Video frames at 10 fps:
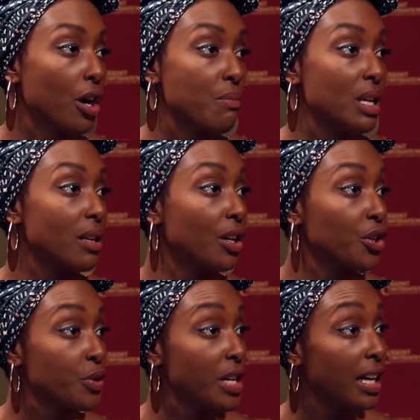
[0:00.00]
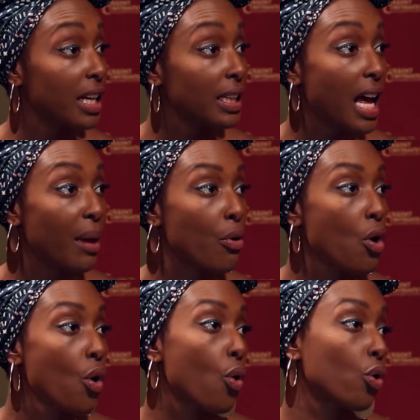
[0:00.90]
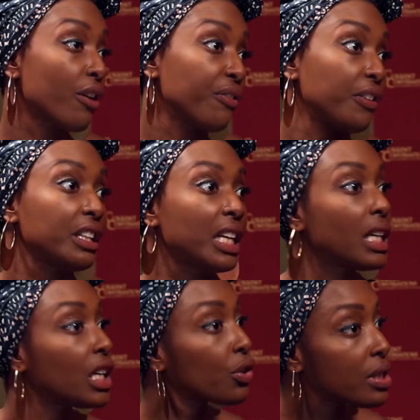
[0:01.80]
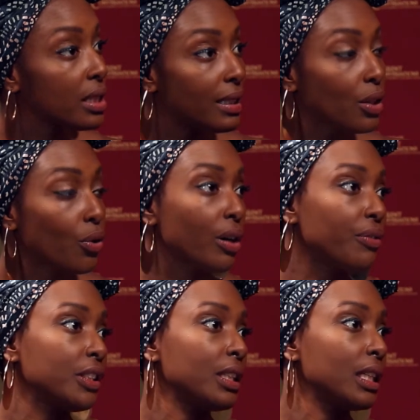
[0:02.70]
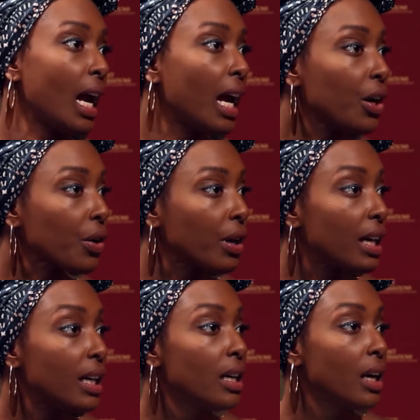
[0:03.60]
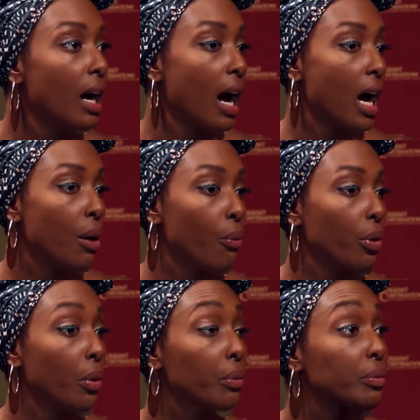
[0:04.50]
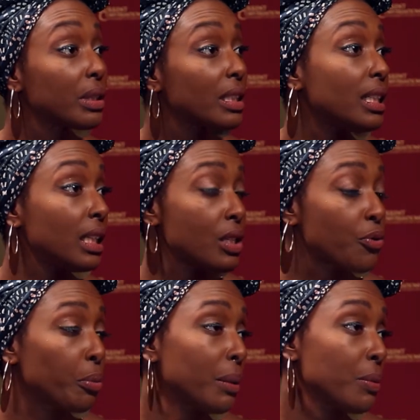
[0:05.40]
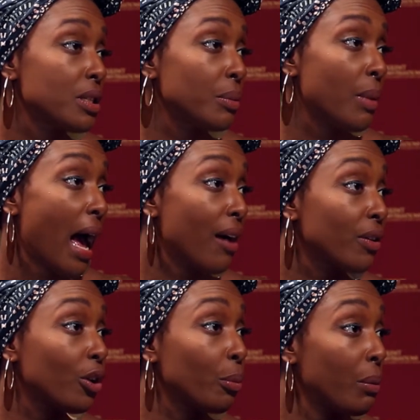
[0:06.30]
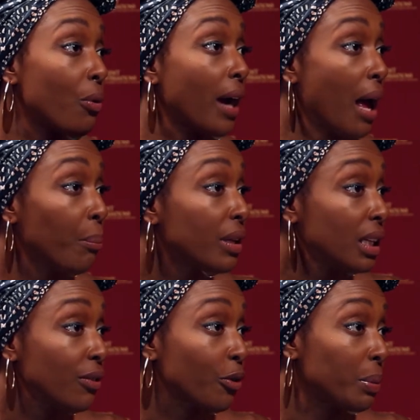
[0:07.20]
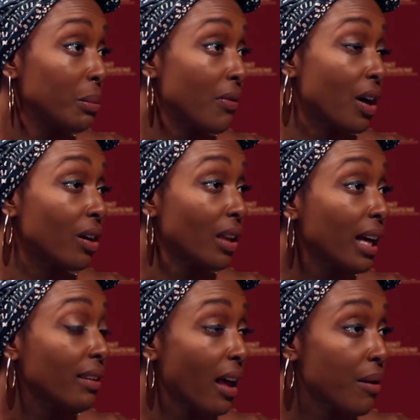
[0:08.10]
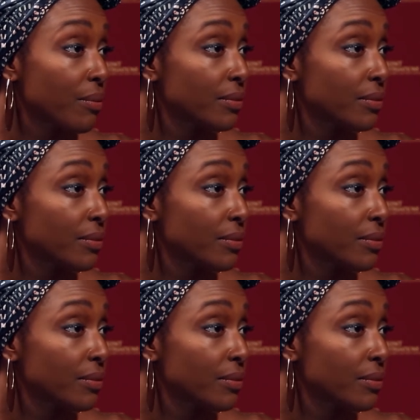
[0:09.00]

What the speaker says: are misunderstanding them or are feeling guilty or feeling angry, when what we really need is for people to have a little bit more empathy for people that aren't like them.